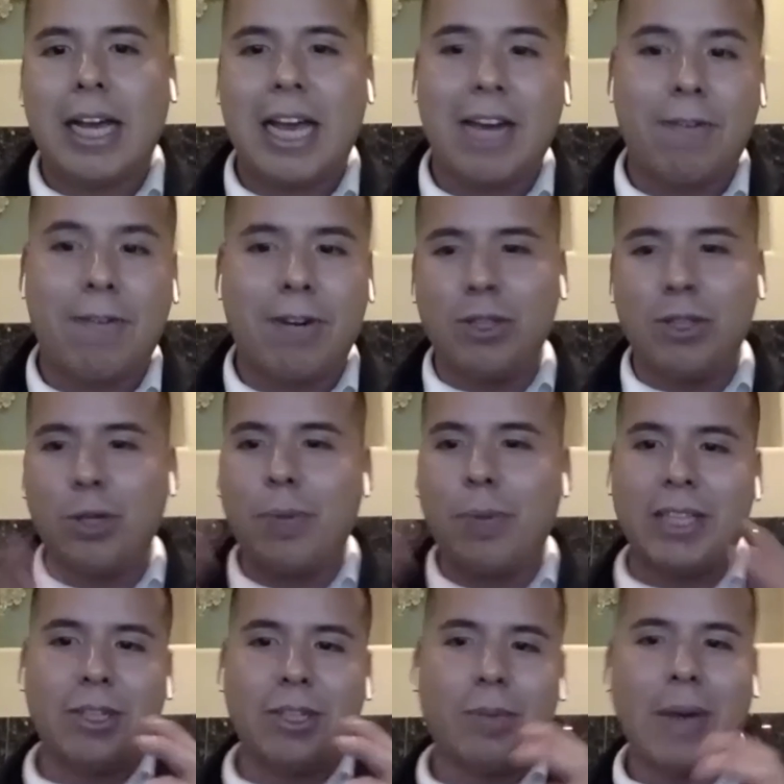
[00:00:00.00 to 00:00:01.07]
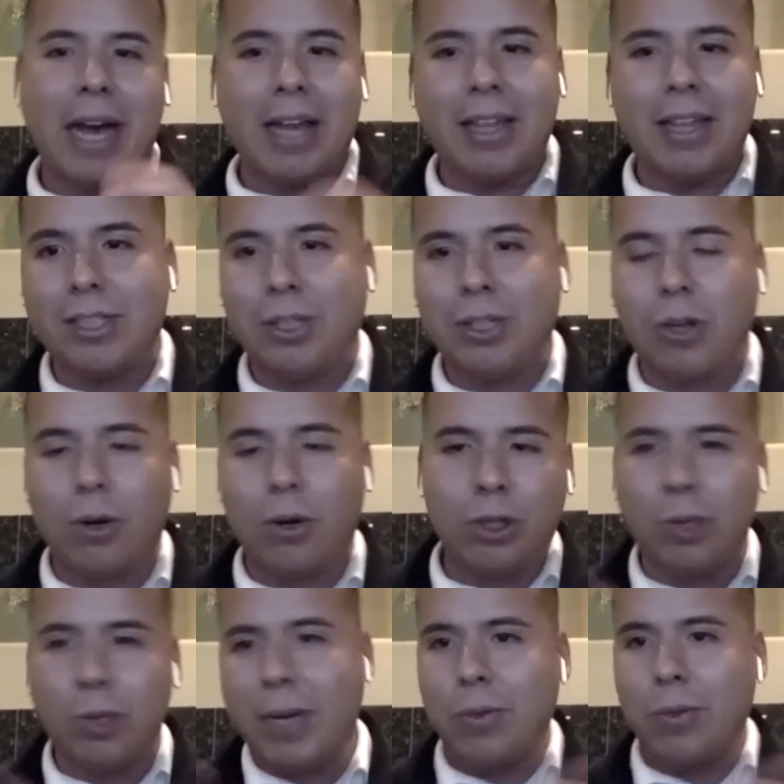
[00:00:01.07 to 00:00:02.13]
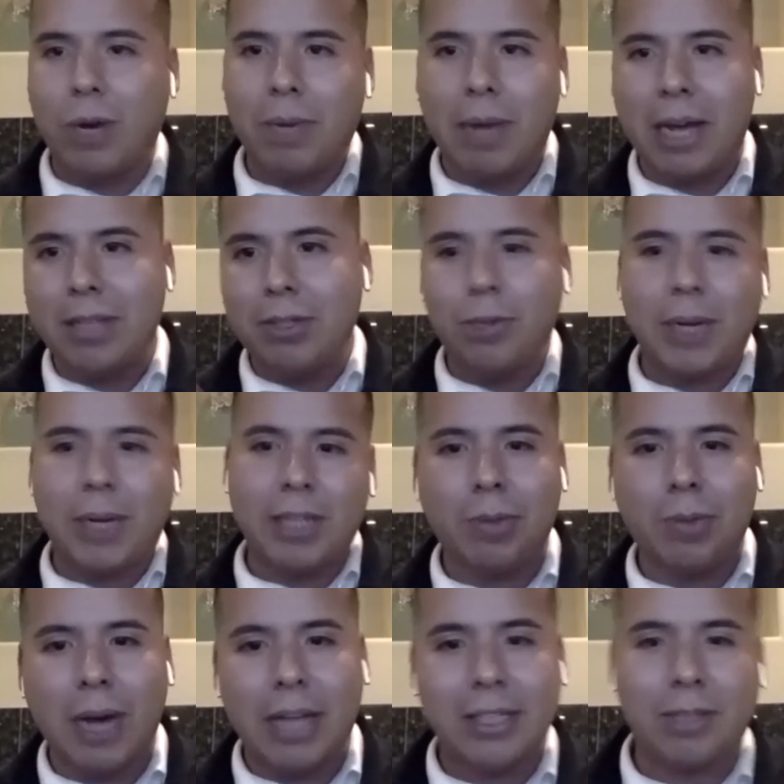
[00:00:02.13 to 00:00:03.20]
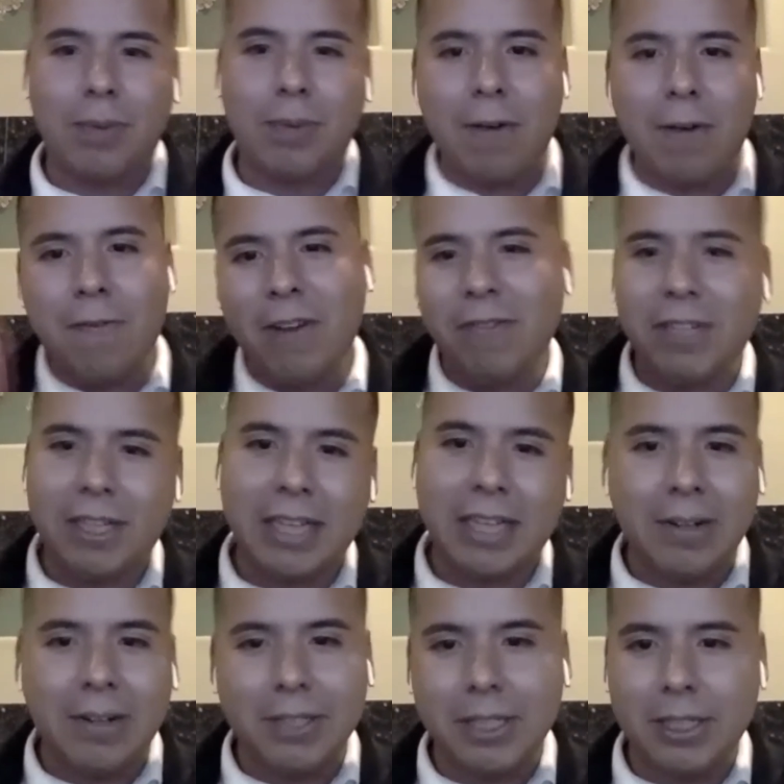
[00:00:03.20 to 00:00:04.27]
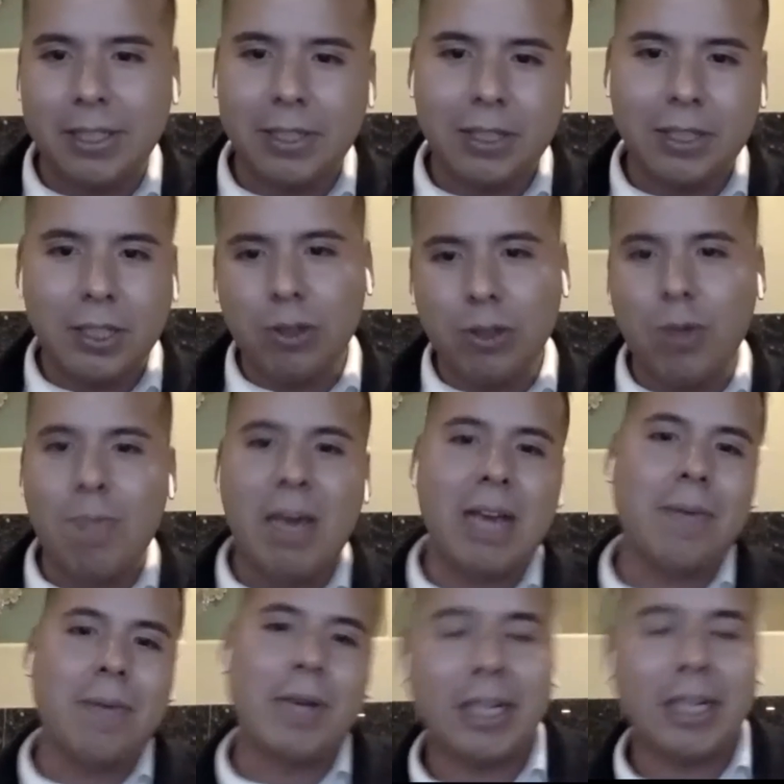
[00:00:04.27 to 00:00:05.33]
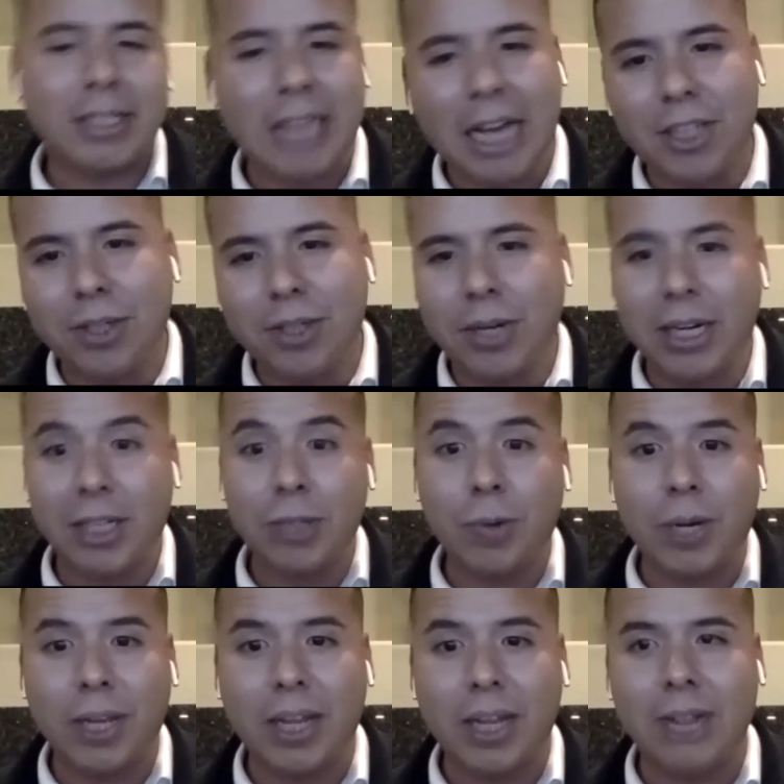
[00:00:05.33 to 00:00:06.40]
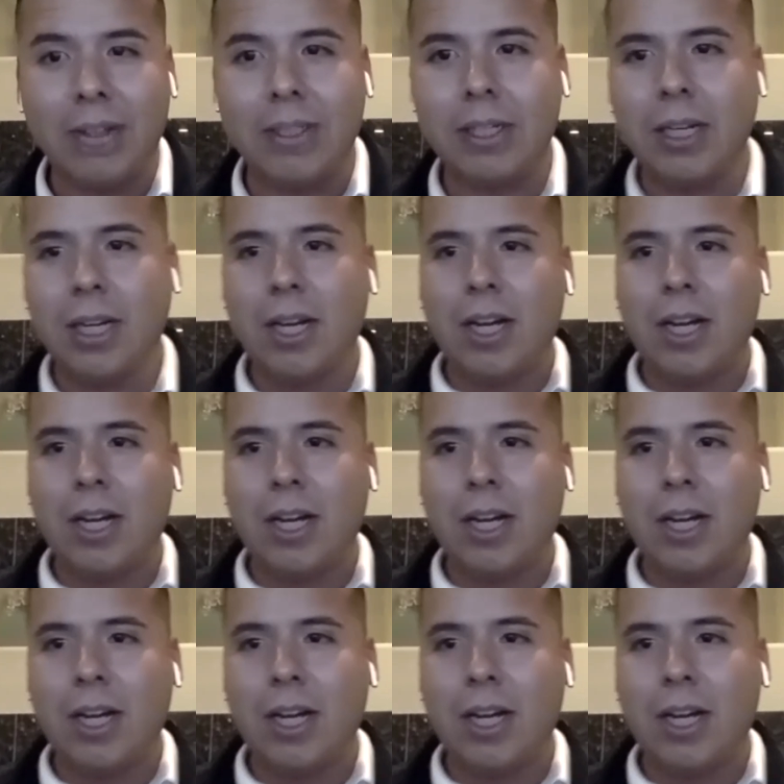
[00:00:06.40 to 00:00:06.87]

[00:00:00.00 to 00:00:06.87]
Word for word: and for a two bed, two bath is, or two bed, one bath, two bed, two bath is about 15,000 to maybe exaggerating 20,000.